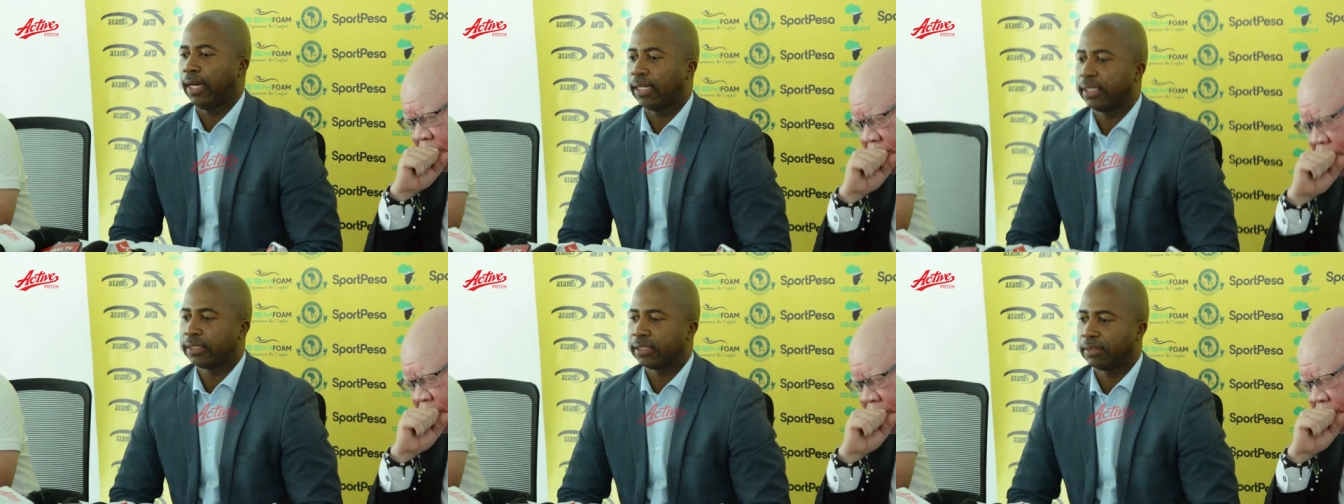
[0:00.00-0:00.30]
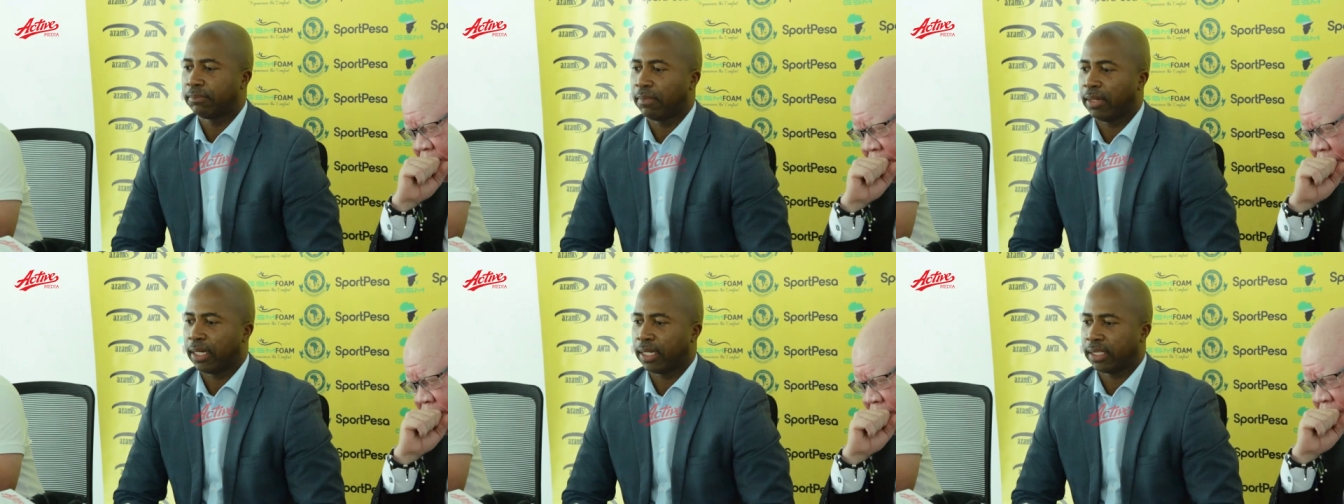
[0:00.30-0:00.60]
Ali
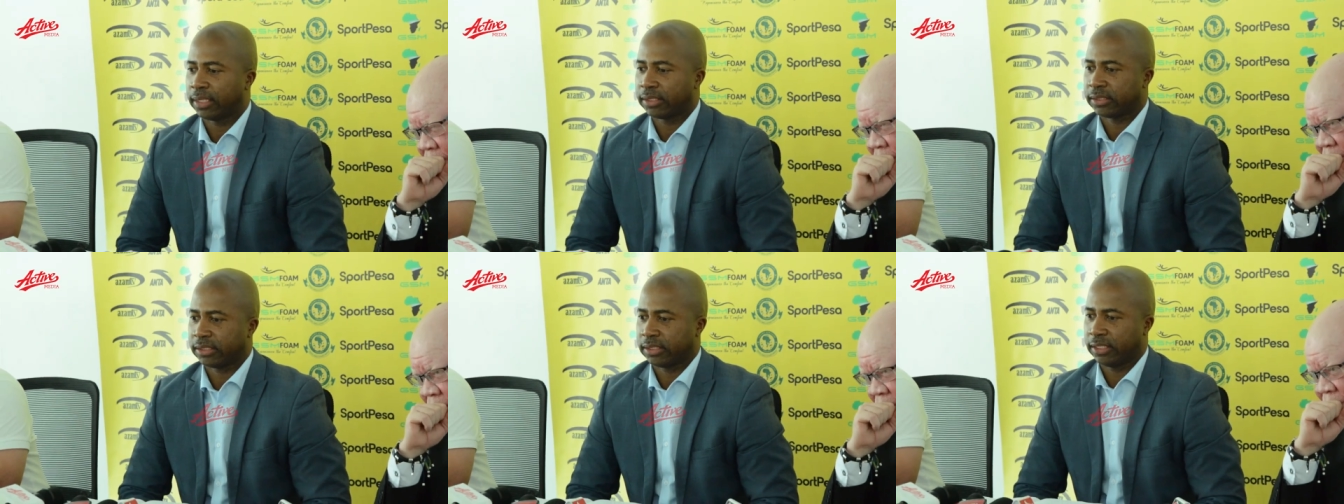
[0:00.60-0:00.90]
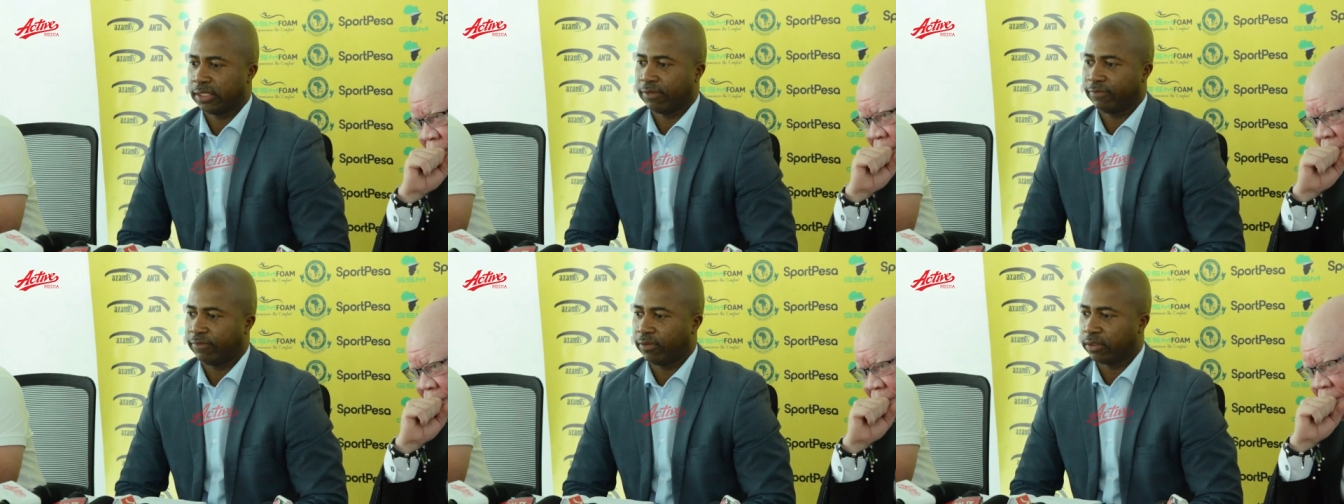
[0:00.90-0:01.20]
Kimara's
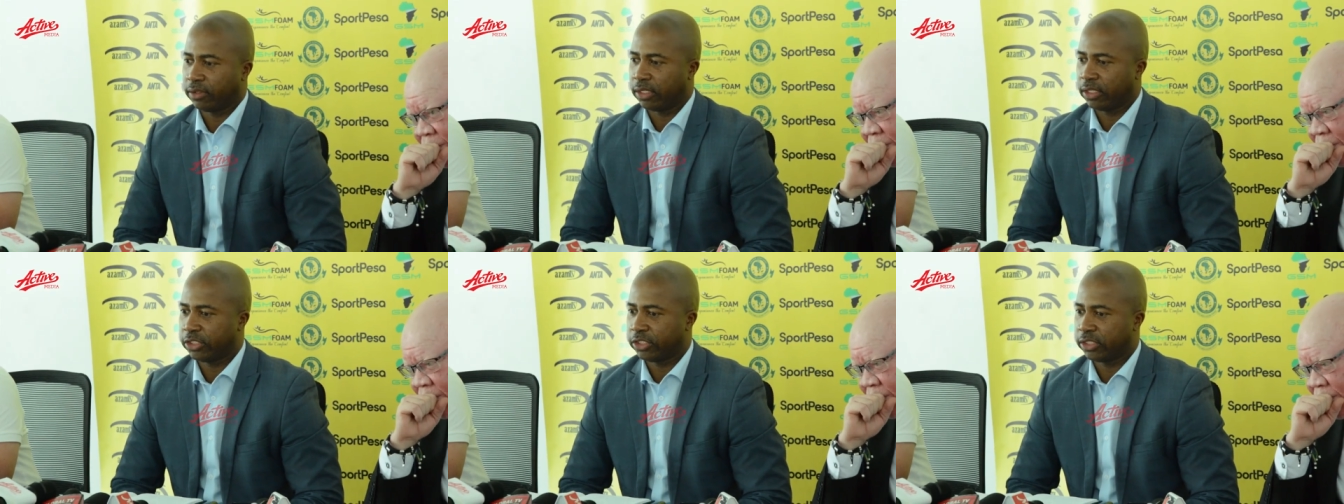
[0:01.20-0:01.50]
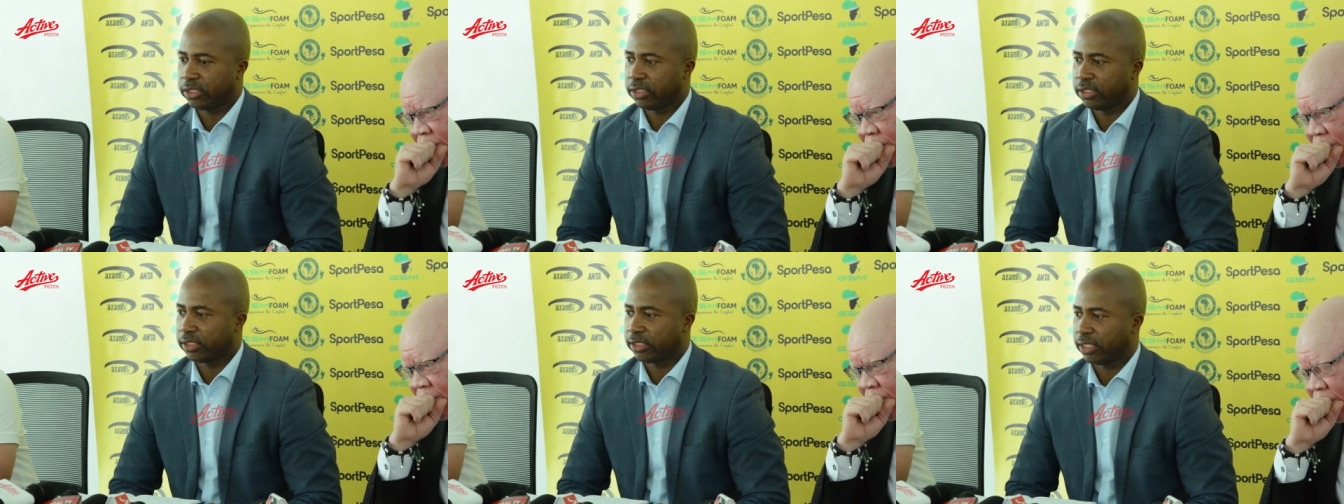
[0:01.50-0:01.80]
uh,
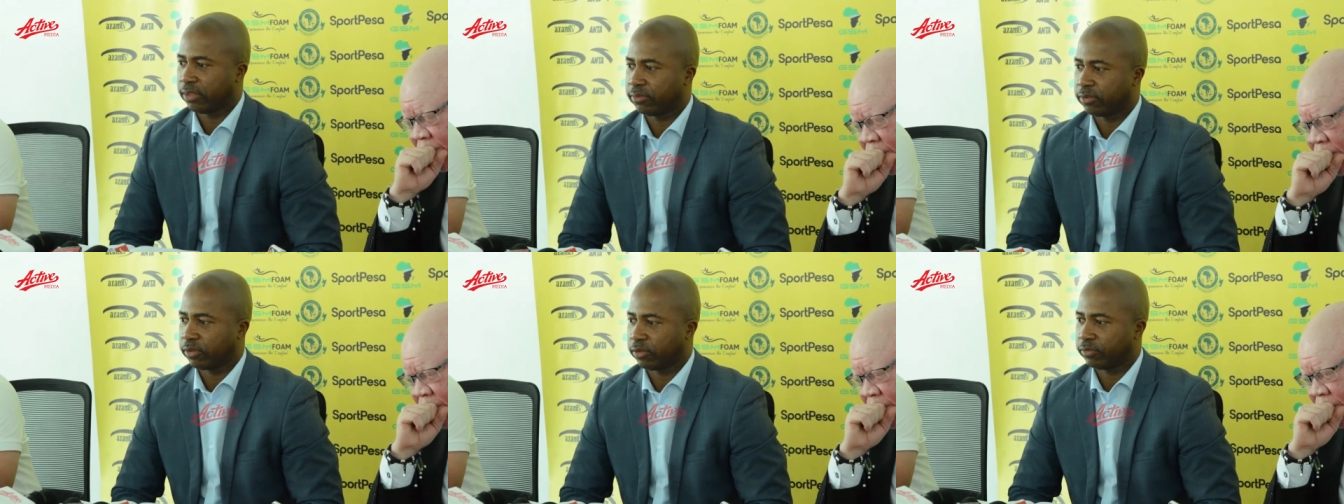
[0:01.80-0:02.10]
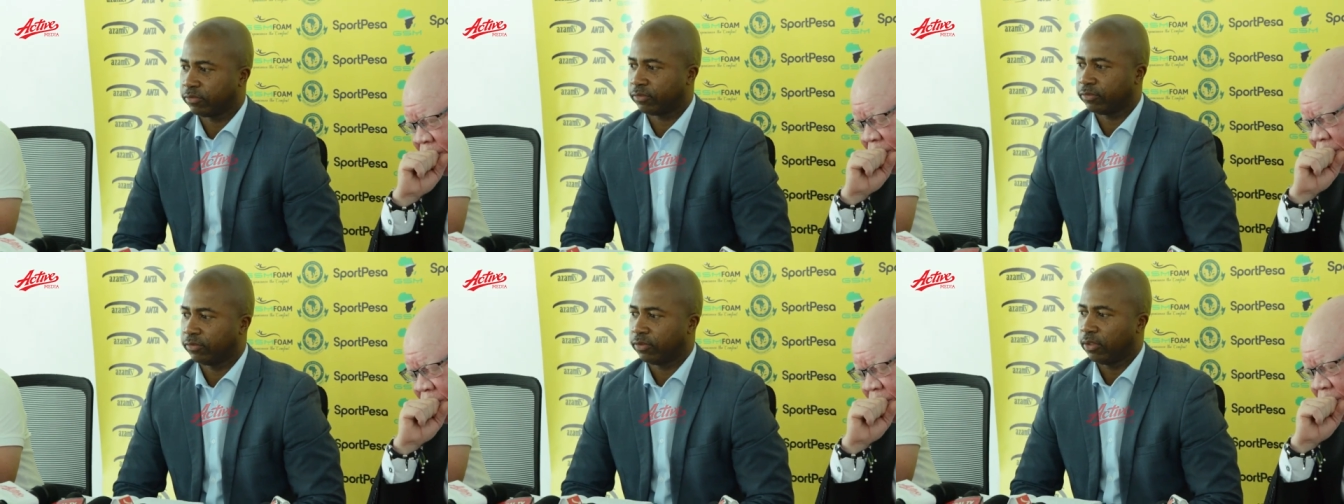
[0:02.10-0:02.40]
foundation in terms
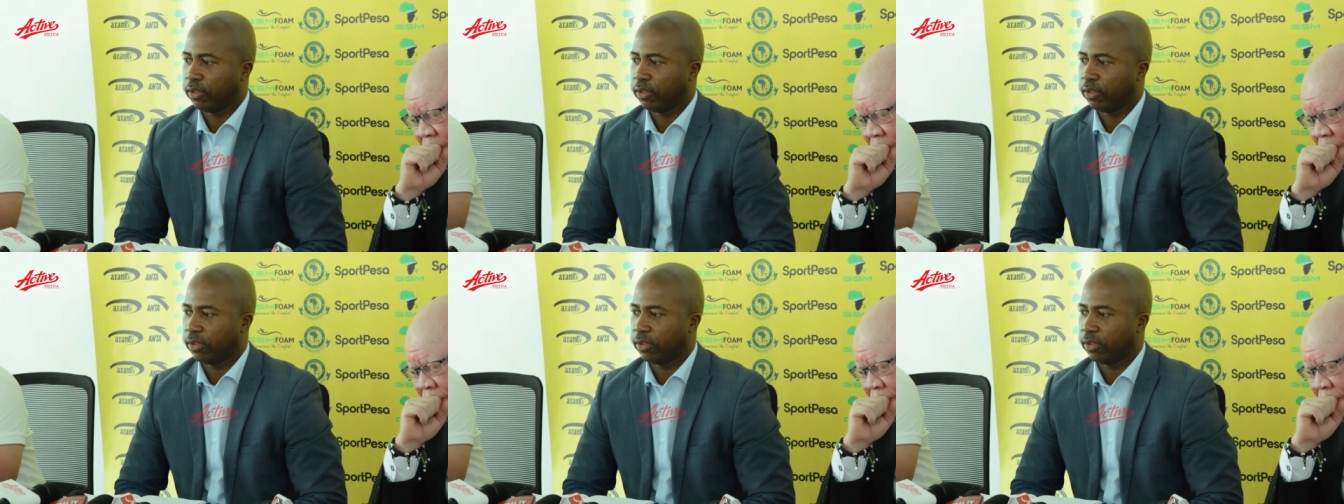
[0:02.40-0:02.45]
of